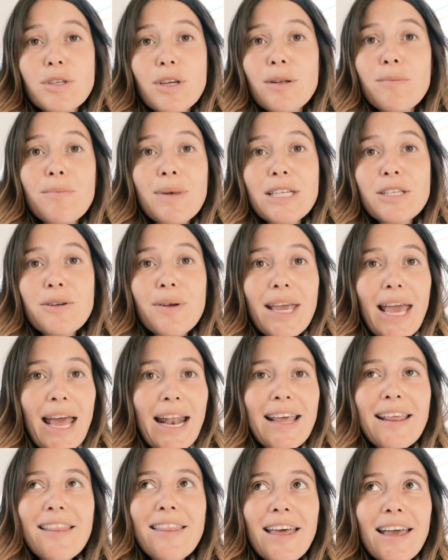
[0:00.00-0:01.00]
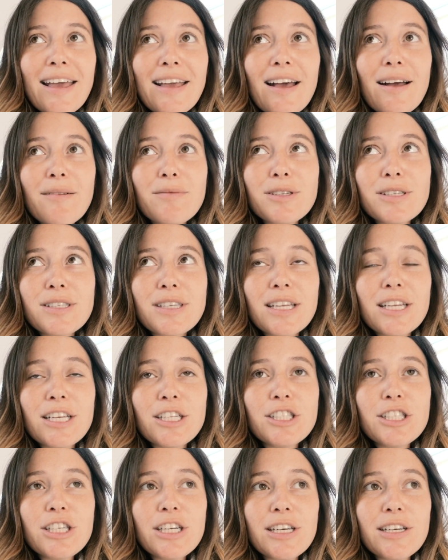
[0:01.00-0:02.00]
going to be doing anything. I'm just going
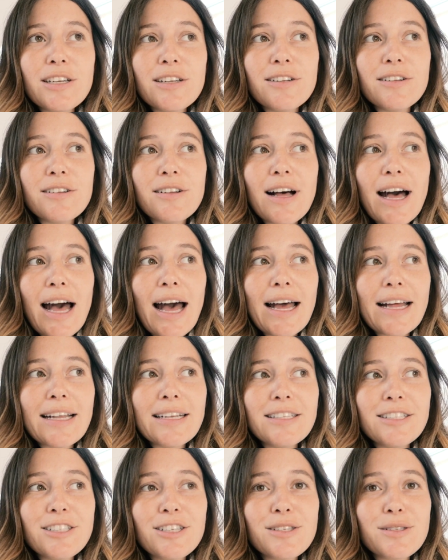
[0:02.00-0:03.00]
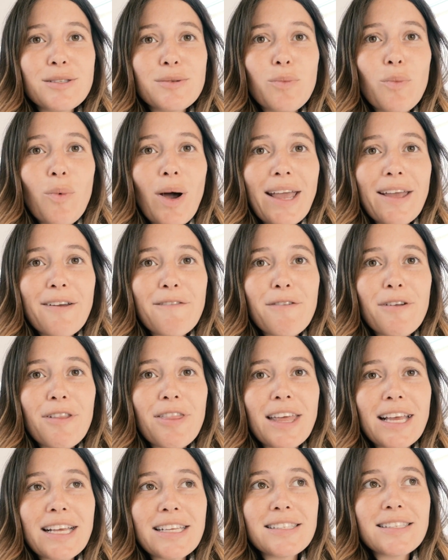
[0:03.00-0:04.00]
to chill and just wait for
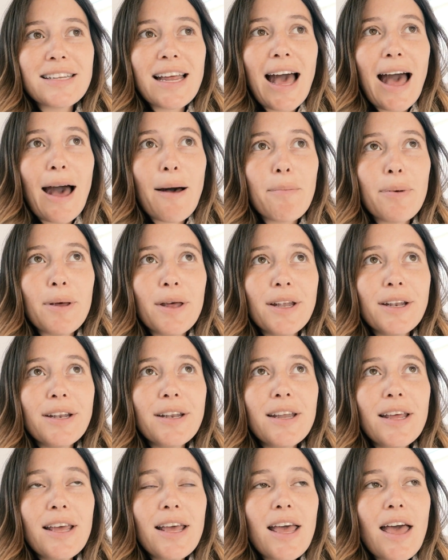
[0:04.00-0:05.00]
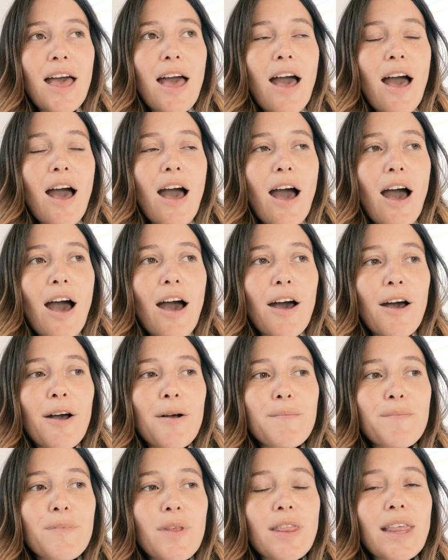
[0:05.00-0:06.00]
things to happen.
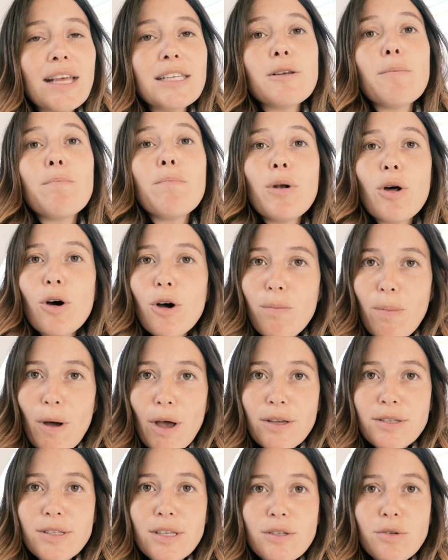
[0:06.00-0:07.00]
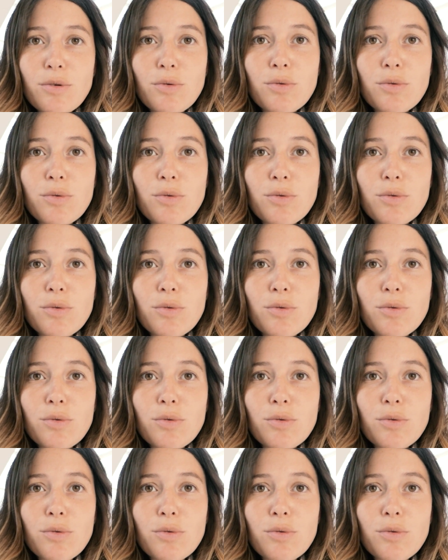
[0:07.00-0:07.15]
There's a blog post that's